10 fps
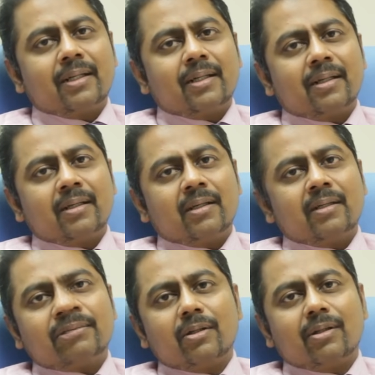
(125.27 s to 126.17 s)
little
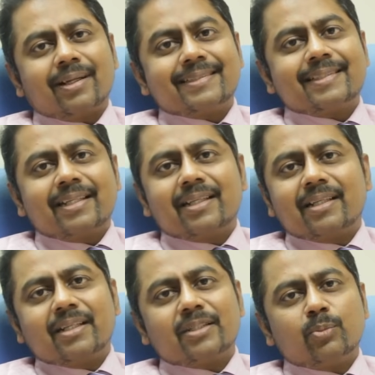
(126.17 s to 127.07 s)
uh, restricted
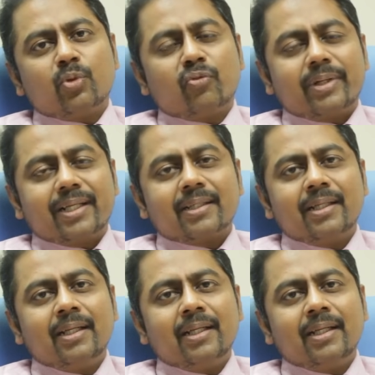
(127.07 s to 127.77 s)
in its movement,